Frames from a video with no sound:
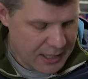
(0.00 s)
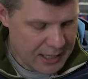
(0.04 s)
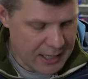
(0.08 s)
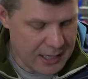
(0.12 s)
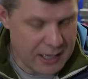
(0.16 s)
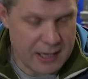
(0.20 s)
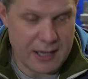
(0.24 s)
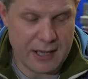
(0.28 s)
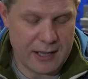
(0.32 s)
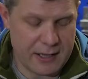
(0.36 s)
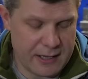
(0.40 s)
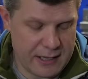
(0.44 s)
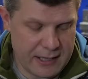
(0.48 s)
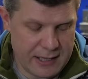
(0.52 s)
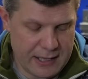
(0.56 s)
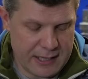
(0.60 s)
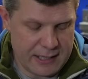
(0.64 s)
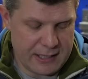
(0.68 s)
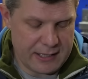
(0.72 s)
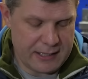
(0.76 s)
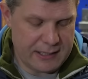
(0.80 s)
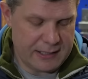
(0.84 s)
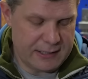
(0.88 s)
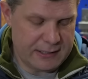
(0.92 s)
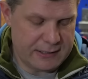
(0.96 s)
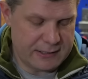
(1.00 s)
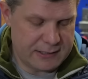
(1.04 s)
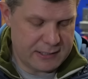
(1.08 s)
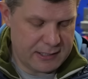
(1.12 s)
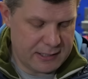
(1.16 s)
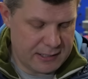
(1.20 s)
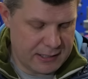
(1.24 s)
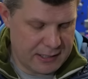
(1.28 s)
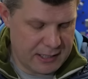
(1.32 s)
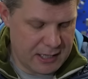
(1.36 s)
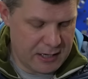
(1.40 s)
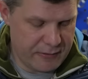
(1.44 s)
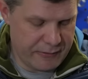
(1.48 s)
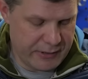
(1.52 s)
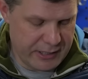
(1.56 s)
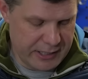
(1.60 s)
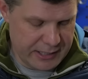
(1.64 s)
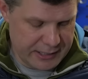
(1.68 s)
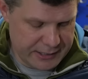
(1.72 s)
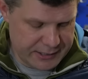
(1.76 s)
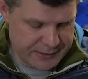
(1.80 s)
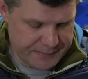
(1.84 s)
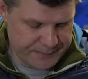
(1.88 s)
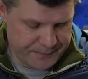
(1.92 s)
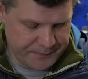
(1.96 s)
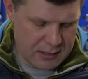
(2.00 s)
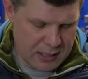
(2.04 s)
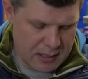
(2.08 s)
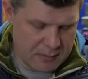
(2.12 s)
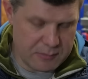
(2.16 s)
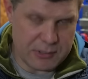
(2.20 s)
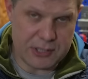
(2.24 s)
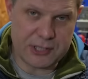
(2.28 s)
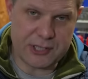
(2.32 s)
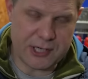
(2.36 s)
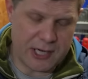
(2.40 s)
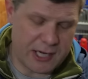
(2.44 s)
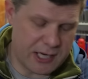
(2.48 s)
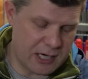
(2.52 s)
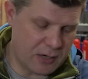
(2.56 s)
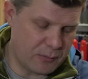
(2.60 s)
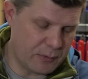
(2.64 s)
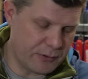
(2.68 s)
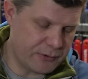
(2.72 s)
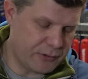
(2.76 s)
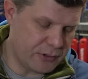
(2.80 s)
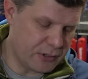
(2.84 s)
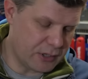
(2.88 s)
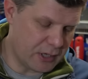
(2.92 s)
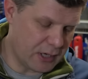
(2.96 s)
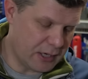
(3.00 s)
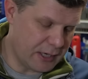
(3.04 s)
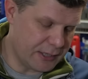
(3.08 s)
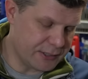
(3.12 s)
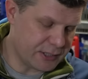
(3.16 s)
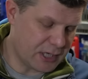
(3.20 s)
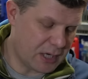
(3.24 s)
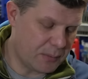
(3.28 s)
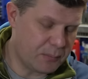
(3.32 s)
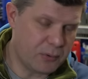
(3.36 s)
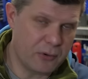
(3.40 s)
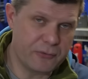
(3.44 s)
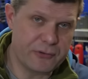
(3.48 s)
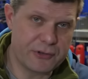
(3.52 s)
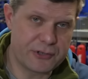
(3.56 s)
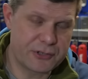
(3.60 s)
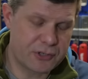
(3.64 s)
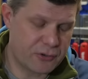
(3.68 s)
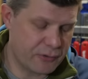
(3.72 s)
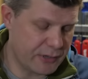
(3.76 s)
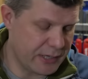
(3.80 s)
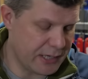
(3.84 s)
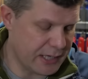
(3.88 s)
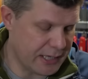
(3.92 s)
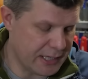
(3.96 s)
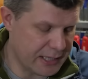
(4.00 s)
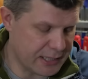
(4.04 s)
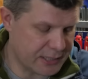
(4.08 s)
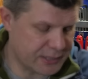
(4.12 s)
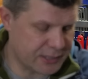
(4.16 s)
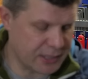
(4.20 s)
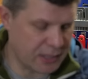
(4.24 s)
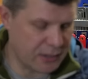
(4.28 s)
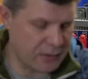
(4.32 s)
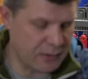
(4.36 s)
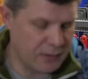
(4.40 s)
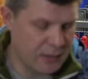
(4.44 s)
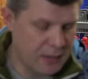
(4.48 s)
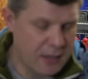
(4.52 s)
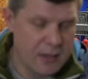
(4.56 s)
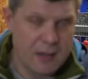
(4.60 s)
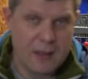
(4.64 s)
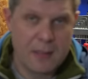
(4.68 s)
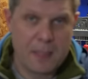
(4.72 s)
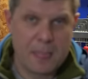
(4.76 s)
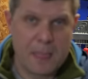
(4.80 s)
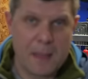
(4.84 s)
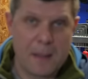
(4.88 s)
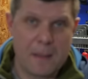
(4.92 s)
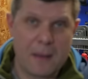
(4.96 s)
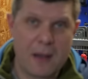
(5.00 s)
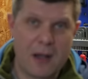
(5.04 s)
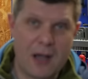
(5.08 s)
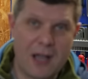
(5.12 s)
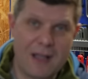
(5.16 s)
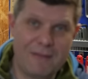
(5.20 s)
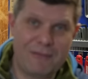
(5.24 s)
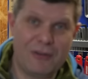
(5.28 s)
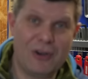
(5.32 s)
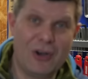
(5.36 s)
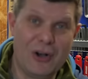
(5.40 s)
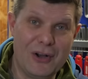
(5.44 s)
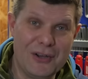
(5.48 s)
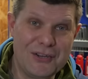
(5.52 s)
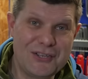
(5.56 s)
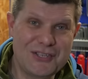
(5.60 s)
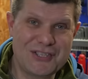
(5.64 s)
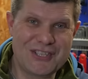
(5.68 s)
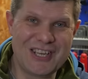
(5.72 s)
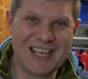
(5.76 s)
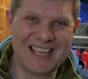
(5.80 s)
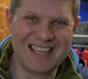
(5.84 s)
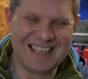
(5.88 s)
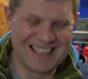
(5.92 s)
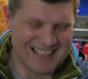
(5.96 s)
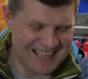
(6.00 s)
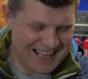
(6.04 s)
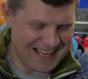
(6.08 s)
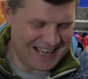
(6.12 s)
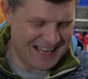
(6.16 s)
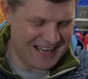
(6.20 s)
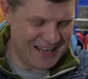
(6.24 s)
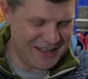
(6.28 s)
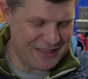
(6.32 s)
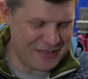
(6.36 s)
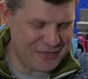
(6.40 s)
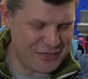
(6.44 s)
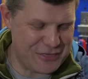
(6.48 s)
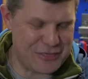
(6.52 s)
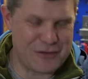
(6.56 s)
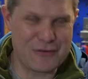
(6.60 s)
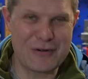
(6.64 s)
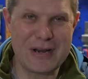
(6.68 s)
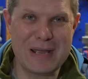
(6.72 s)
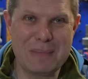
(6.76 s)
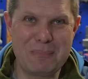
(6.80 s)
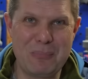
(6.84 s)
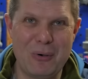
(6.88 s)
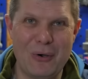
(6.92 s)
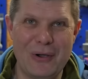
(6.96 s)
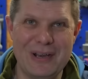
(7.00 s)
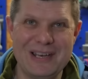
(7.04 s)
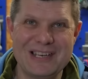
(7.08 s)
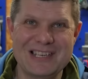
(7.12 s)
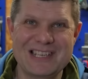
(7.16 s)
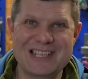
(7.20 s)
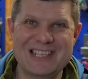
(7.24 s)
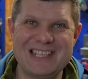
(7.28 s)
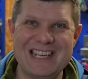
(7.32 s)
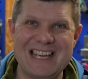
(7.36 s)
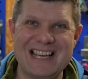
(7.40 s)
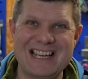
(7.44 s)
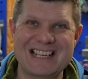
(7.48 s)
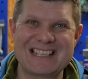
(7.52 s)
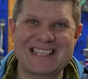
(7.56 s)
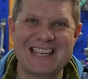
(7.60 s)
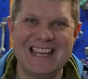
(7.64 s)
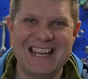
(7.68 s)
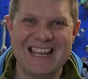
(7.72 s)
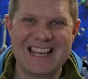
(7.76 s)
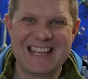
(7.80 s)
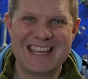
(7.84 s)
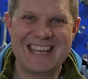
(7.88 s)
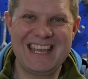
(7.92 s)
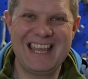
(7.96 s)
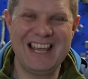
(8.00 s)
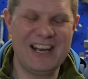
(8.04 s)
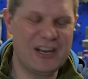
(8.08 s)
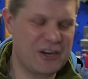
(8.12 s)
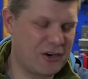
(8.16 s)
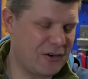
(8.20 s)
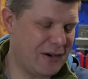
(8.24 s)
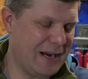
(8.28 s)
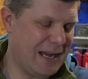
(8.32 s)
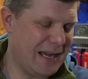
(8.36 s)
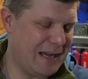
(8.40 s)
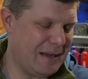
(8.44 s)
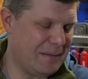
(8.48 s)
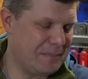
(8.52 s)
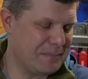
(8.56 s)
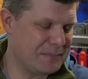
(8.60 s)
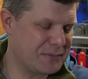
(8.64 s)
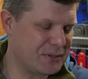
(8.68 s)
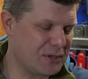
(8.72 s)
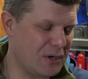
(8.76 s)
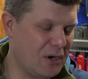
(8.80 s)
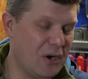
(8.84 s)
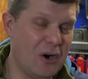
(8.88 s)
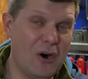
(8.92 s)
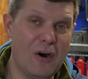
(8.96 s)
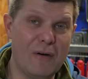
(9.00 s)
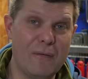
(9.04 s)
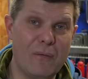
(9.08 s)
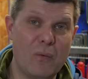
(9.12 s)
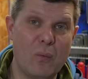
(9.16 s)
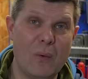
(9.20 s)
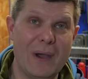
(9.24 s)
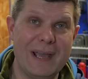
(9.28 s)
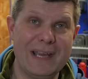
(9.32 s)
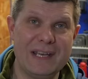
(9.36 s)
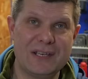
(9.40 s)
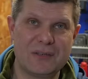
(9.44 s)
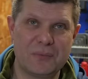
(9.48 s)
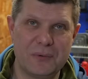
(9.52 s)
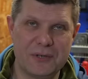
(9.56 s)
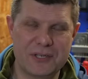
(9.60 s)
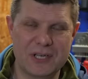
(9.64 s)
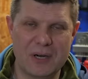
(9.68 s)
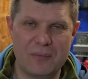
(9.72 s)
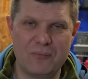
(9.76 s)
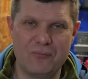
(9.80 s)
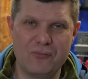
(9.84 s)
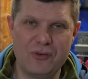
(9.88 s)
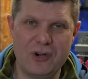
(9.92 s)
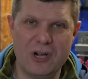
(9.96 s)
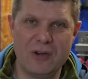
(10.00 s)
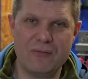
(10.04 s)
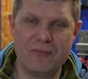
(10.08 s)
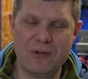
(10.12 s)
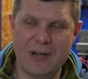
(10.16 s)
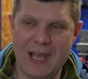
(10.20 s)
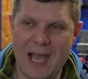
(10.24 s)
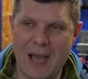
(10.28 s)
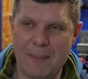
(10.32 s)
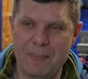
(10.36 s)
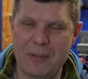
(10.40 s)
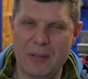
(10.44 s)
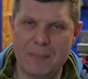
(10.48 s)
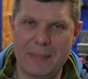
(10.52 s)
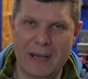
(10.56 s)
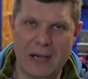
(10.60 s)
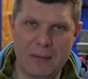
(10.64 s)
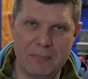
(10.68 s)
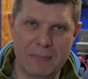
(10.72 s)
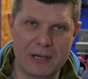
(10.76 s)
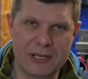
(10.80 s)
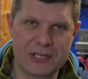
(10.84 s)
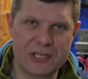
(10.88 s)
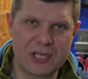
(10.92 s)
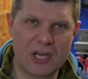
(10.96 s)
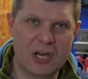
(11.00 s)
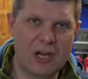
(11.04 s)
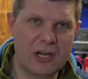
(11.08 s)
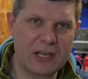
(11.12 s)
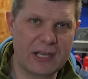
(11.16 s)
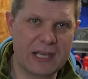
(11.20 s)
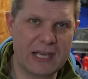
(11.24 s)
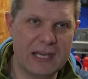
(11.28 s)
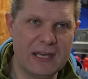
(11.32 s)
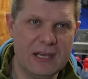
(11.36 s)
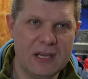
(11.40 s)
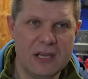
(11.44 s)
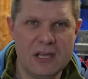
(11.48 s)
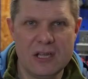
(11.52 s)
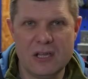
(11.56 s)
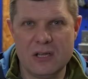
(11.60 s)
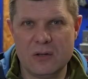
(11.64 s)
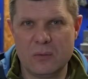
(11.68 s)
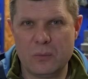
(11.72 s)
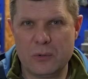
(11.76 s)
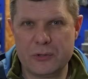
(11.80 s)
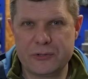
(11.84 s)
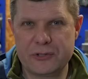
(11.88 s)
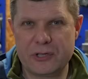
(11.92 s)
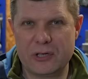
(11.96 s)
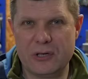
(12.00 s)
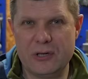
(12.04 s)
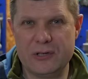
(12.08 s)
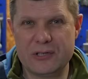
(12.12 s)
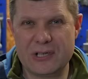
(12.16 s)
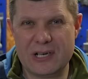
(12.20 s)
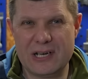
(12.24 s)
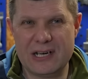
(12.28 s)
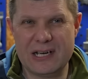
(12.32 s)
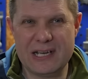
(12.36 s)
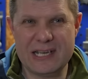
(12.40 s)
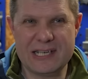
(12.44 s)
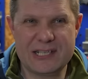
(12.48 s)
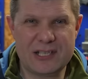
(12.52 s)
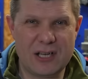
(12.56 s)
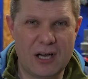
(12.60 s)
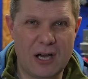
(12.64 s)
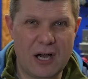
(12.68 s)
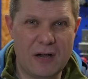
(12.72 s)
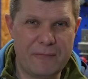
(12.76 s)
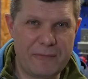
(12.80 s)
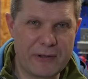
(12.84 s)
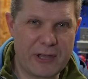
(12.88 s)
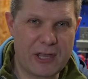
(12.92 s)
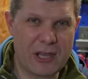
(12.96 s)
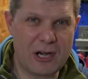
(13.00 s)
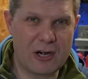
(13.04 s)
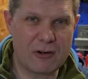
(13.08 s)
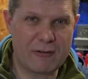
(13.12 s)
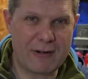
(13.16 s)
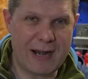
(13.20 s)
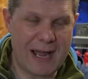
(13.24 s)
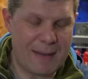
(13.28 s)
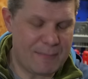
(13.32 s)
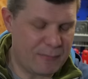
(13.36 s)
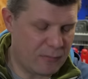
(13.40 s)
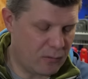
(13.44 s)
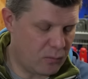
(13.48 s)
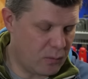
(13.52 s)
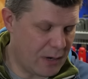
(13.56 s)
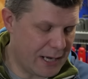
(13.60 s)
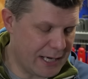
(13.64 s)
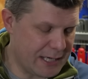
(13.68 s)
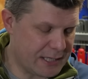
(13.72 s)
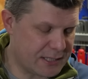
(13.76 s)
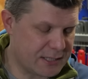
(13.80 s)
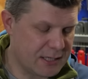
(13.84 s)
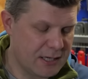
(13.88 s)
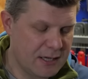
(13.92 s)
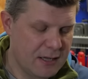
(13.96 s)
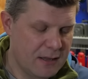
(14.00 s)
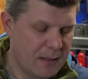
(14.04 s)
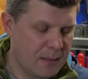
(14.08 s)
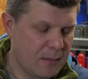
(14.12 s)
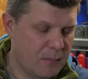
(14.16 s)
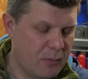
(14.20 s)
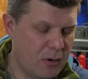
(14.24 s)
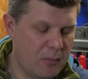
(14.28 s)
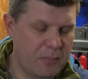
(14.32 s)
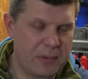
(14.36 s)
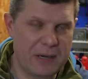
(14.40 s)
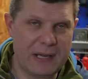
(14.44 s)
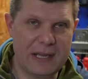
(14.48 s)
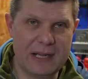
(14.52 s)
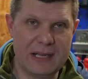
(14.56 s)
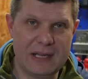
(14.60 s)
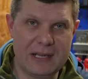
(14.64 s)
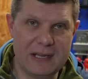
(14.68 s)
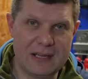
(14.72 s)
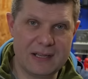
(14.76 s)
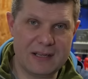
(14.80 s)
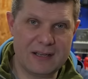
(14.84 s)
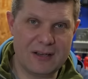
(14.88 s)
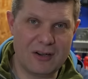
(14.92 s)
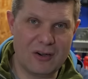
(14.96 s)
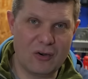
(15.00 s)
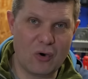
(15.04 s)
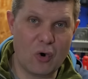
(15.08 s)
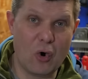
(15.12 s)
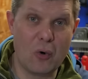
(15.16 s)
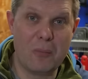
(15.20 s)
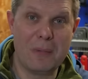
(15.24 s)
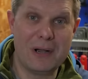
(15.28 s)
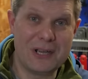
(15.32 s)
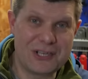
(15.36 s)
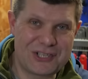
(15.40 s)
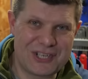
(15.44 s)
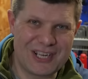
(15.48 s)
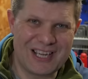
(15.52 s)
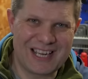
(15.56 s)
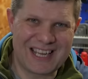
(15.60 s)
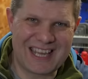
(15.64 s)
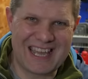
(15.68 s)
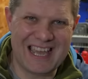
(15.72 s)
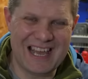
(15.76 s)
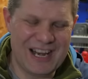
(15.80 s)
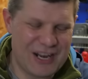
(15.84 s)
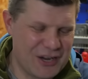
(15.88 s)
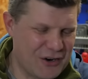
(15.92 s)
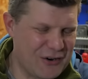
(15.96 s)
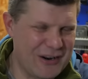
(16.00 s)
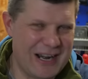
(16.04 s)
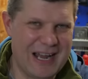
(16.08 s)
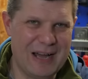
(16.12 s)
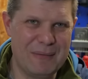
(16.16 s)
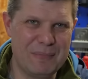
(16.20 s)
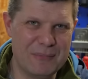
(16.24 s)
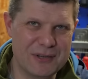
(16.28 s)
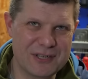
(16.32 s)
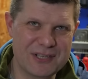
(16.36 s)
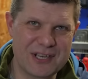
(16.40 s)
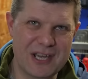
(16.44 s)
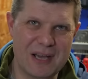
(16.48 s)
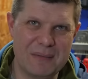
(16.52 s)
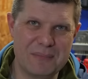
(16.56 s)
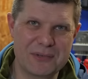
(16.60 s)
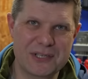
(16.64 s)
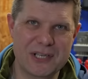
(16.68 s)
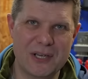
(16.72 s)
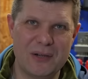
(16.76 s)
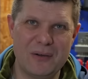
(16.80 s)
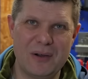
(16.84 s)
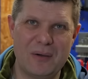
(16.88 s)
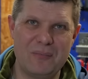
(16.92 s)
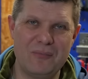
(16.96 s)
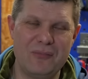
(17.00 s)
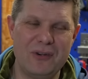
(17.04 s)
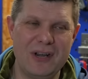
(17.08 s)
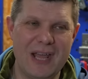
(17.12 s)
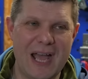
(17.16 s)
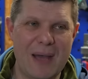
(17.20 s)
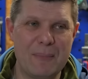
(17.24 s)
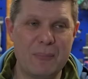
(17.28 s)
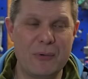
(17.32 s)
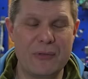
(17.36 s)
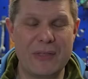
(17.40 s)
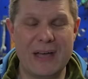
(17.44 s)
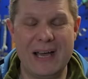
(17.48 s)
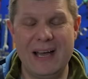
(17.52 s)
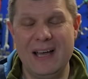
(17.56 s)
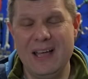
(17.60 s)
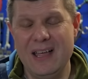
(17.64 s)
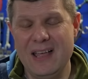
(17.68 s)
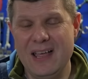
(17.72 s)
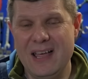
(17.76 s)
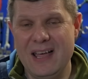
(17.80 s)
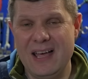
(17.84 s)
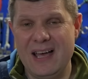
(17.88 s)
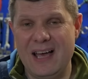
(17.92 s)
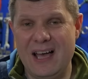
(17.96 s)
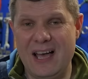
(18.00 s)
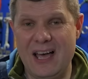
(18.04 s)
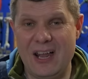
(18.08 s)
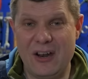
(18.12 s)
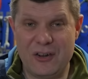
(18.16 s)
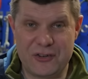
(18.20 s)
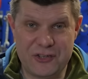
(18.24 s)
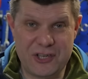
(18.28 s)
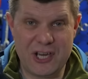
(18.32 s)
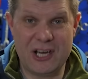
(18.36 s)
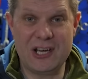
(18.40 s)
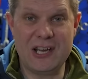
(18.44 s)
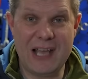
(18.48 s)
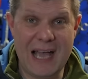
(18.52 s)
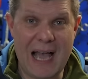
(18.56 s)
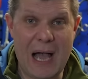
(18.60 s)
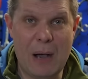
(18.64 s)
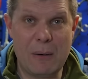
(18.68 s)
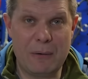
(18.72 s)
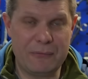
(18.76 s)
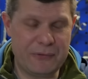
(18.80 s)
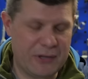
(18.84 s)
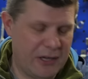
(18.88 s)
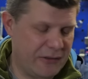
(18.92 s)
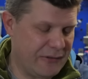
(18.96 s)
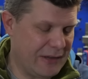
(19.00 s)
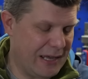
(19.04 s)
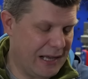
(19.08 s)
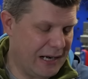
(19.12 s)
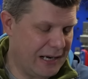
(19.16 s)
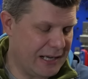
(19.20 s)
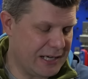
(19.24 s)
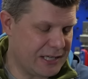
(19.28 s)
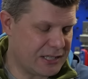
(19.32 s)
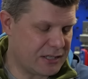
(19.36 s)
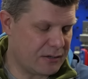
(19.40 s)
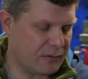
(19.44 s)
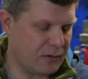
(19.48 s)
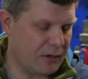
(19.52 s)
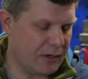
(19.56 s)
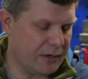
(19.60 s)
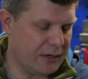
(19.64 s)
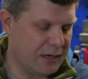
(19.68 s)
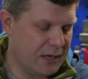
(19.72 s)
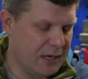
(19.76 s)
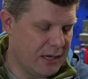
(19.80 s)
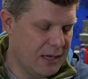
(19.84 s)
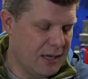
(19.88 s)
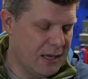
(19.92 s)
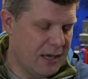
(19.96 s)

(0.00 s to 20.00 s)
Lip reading: and here it is. Let me share it with you guys up on the screen here. So I've lost 3.6 kilograms of weight, which I'm really, really happy about. My target was to lose at least half a kilogram of weight, probably almost a kilogram. So I'm really happy with that. And I'll tell you how I've done that later on.